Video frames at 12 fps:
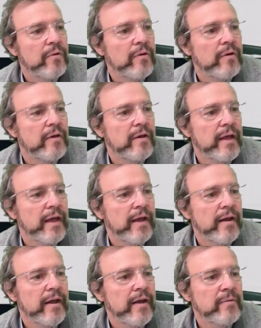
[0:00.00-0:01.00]
And
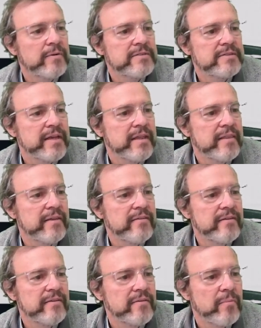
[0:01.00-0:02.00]
I would say this
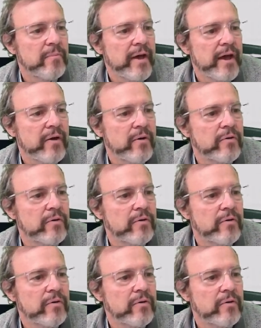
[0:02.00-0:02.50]
is about